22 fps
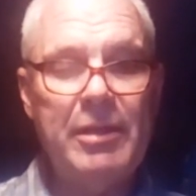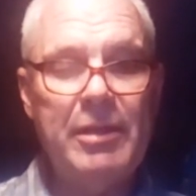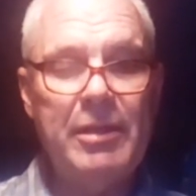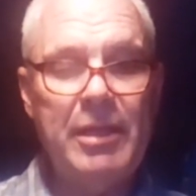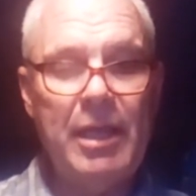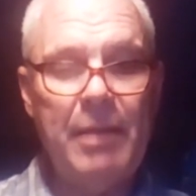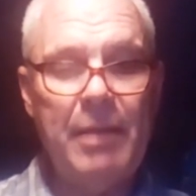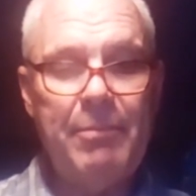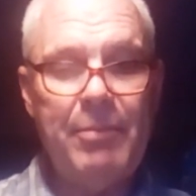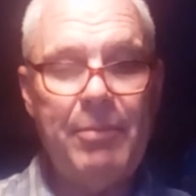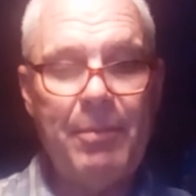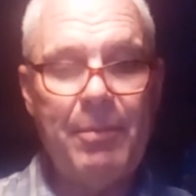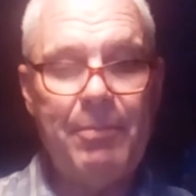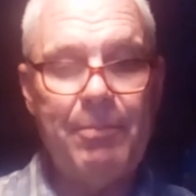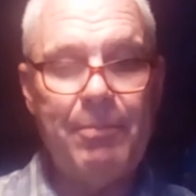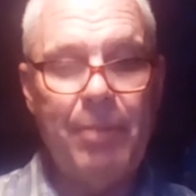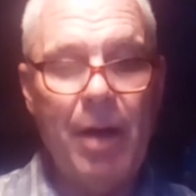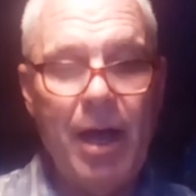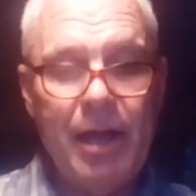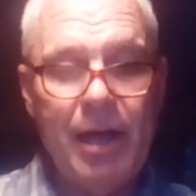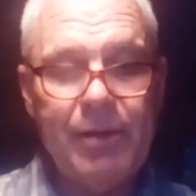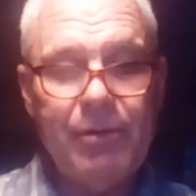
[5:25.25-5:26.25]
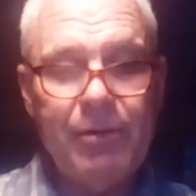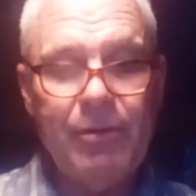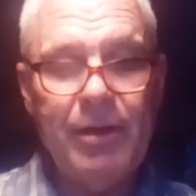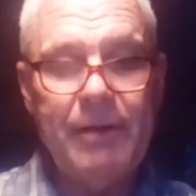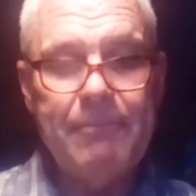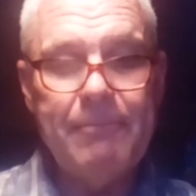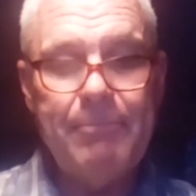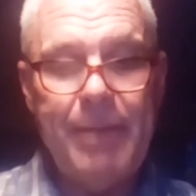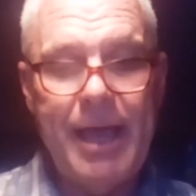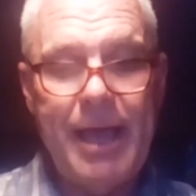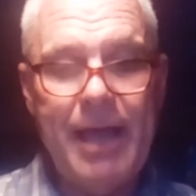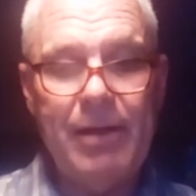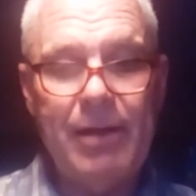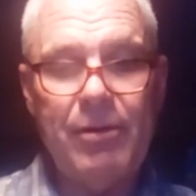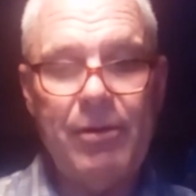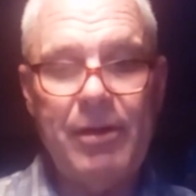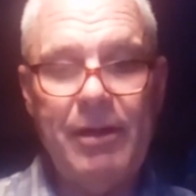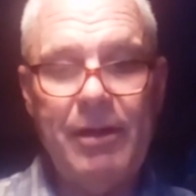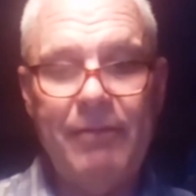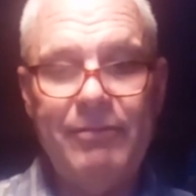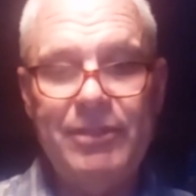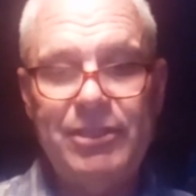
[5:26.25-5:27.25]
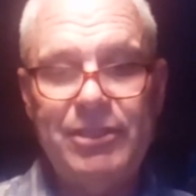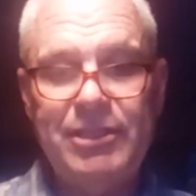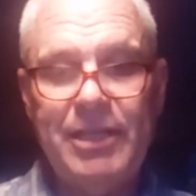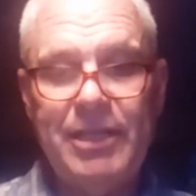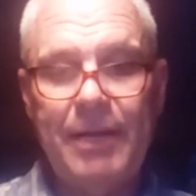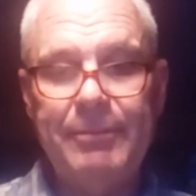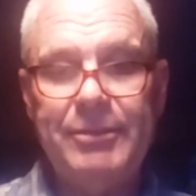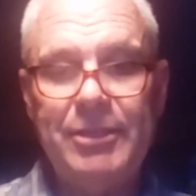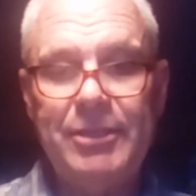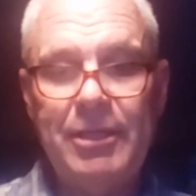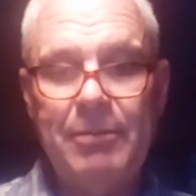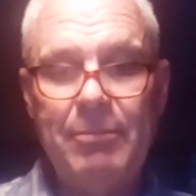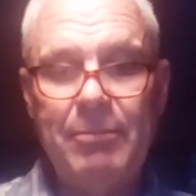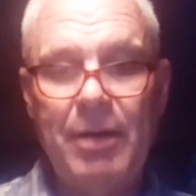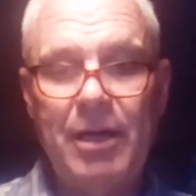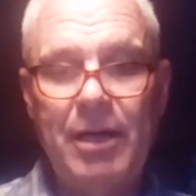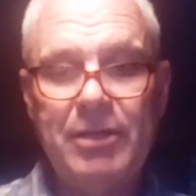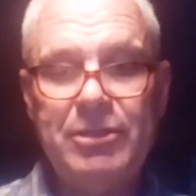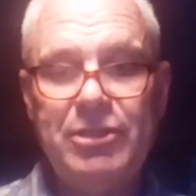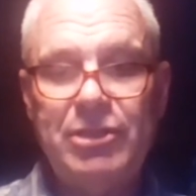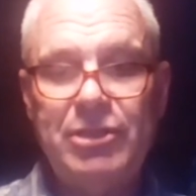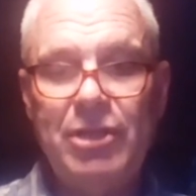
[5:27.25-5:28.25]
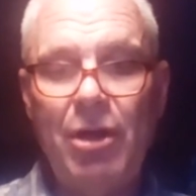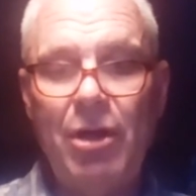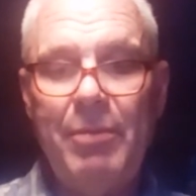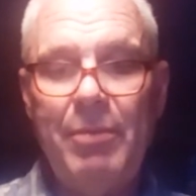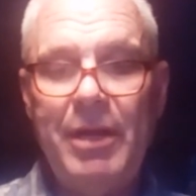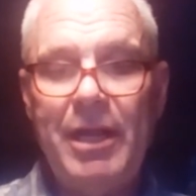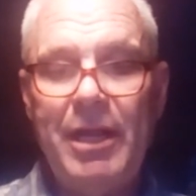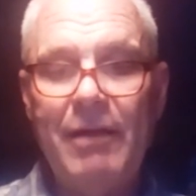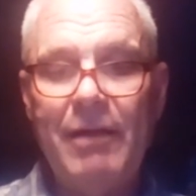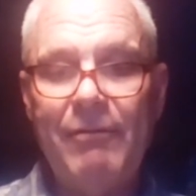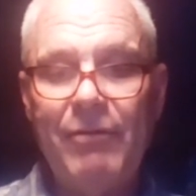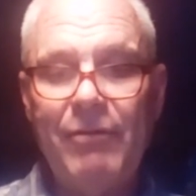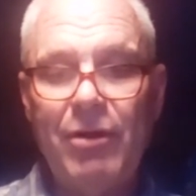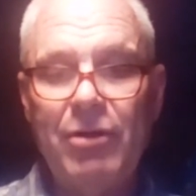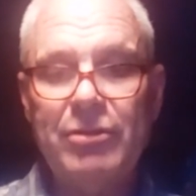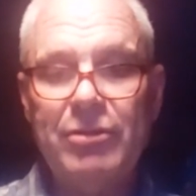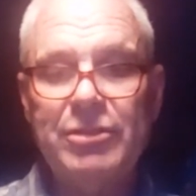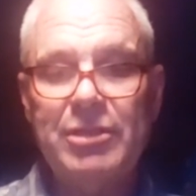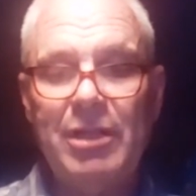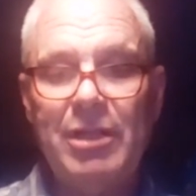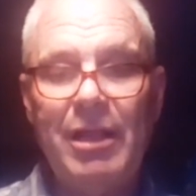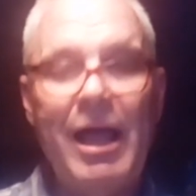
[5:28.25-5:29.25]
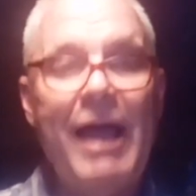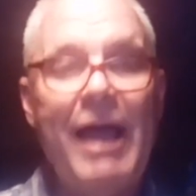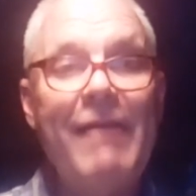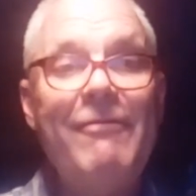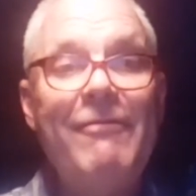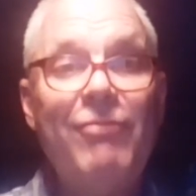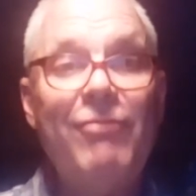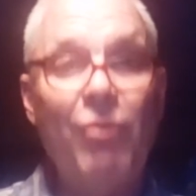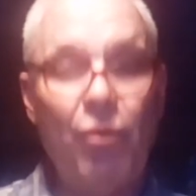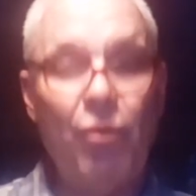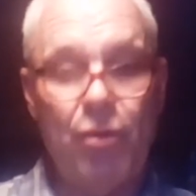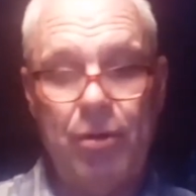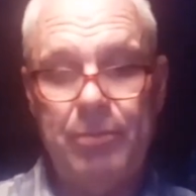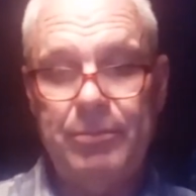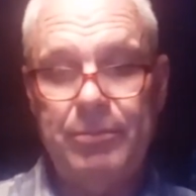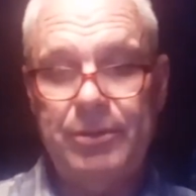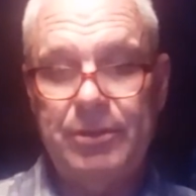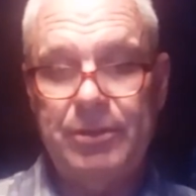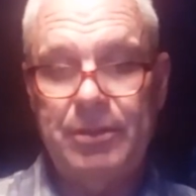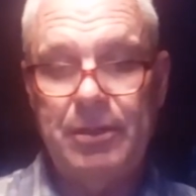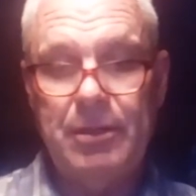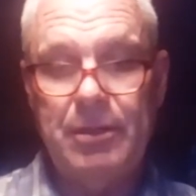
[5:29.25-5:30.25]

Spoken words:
the preponderant pattern of deception among so many of Earth's life forms,